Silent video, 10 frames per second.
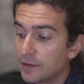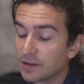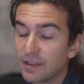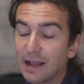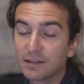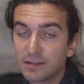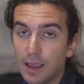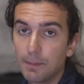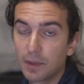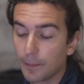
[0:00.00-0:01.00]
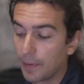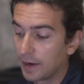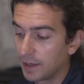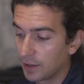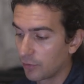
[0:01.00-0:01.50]
to that same
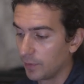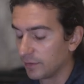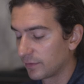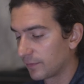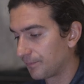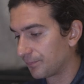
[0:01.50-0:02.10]
combined increment.